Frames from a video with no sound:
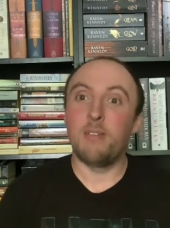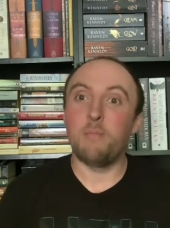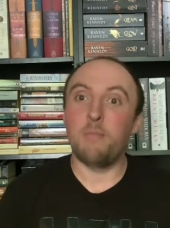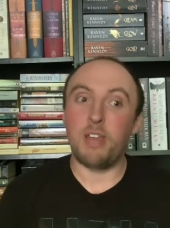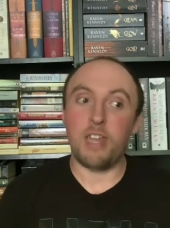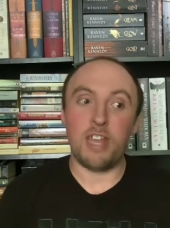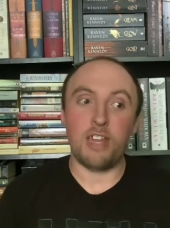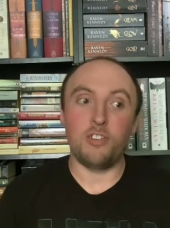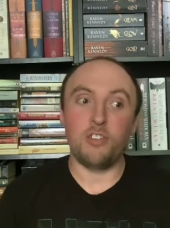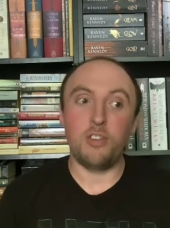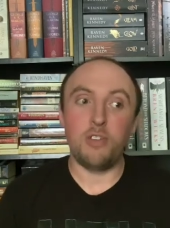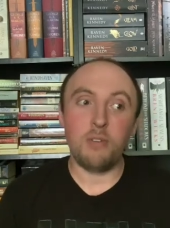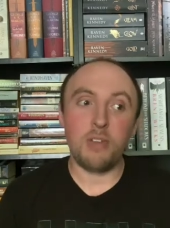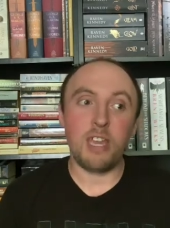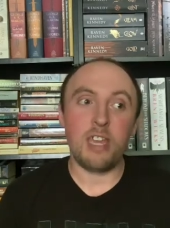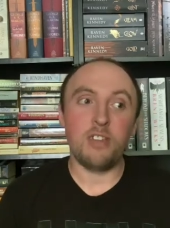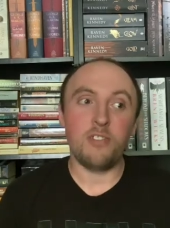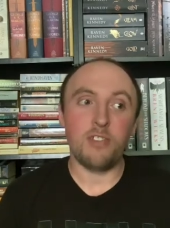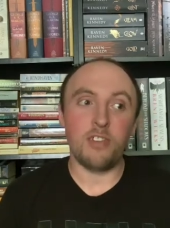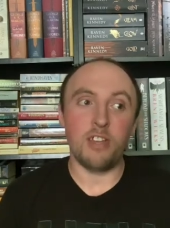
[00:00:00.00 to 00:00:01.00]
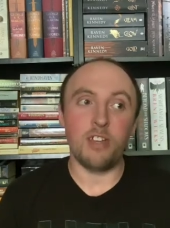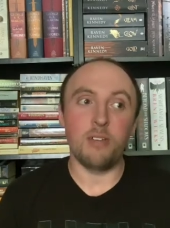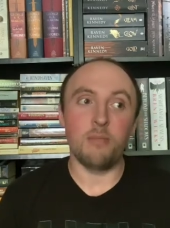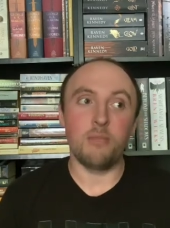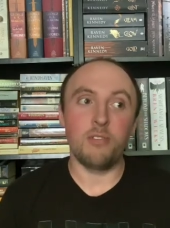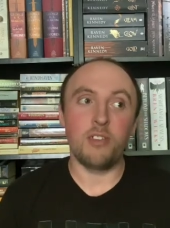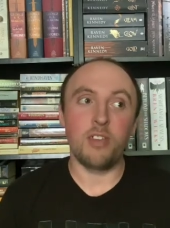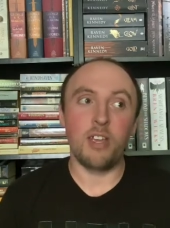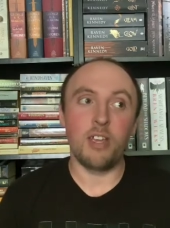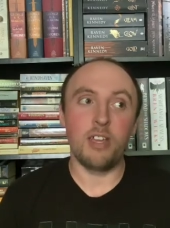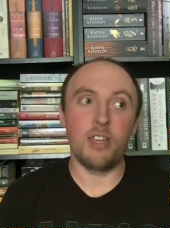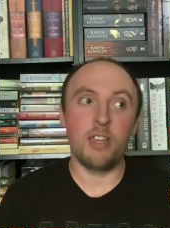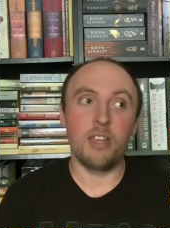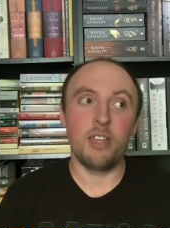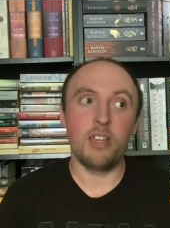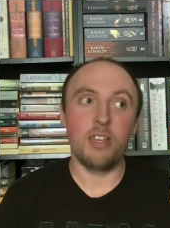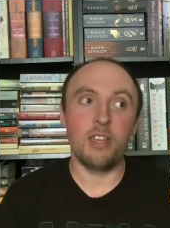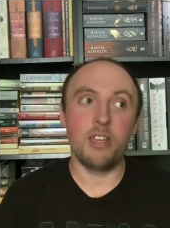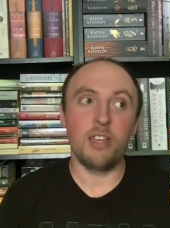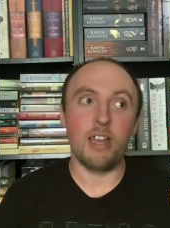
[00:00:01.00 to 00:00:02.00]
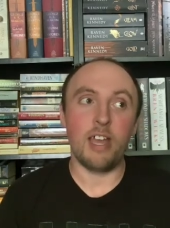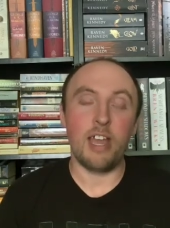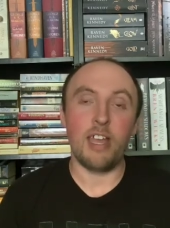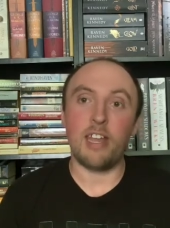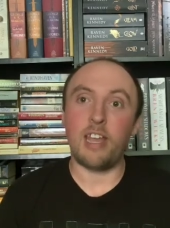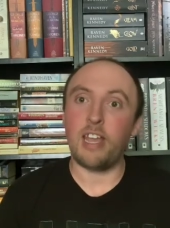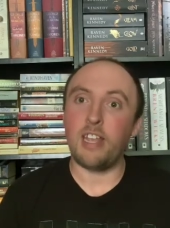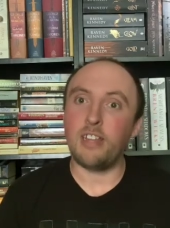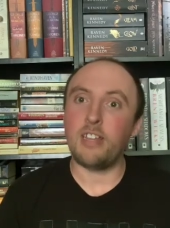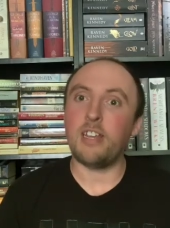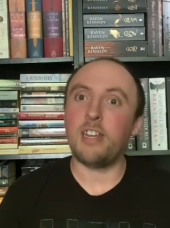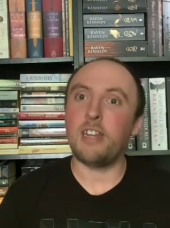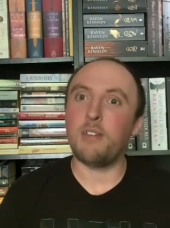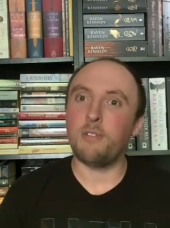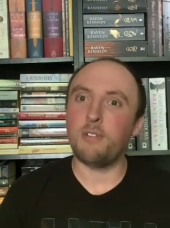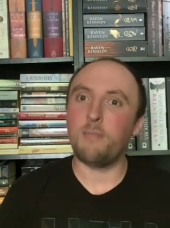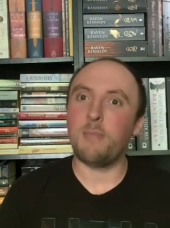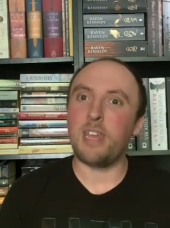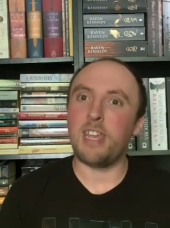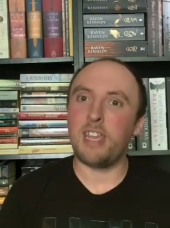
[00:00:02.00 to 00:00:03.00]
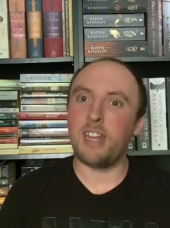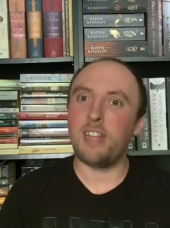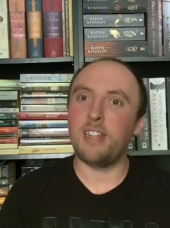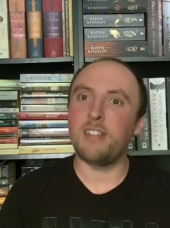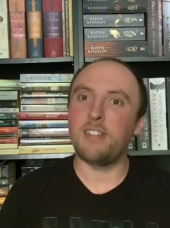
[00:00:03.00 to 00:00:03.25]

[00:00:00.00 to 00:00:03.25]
But yeah, 2K subs. I, I thought I would be hitting